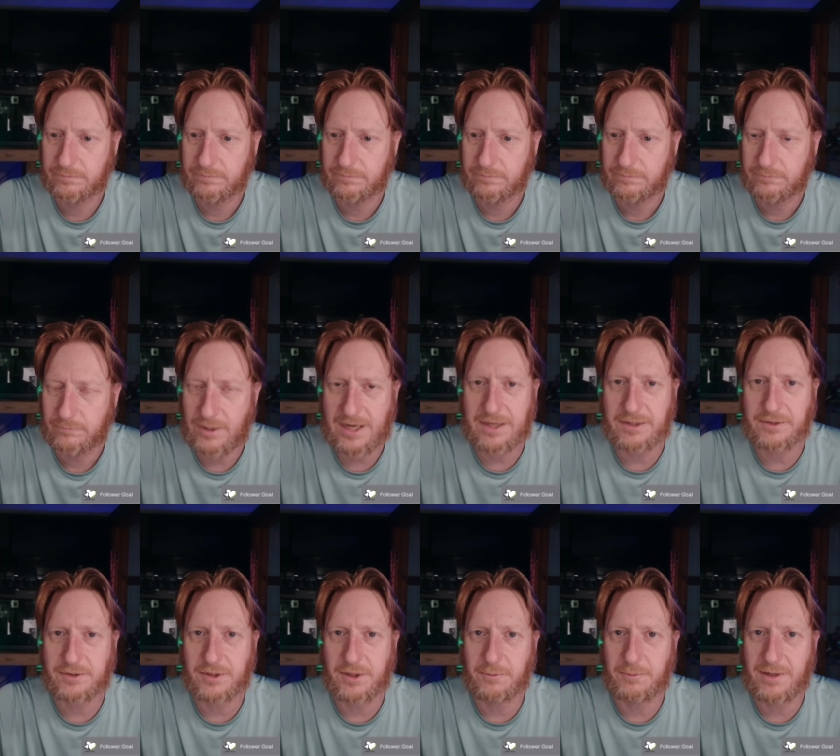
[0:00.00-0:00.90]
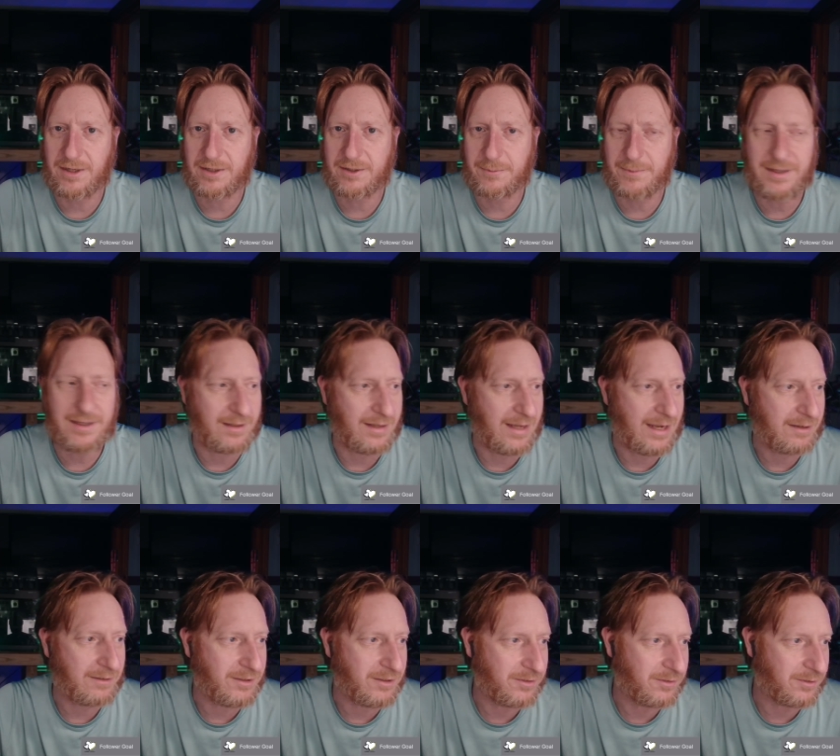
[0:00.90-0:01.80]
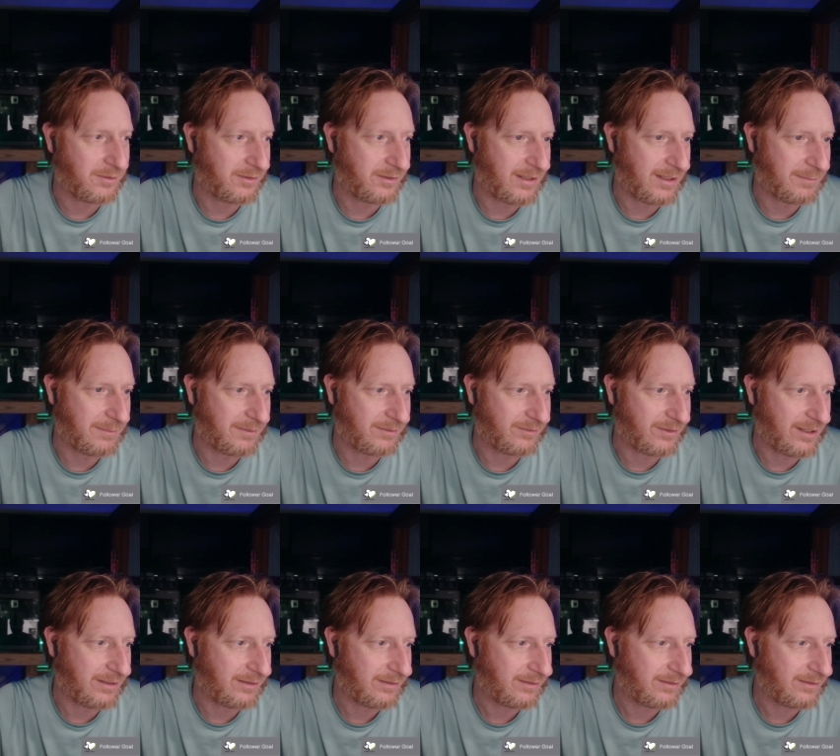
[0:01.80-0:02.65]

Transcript: Rocket Drone, welcome in. How are you doing today, my friend?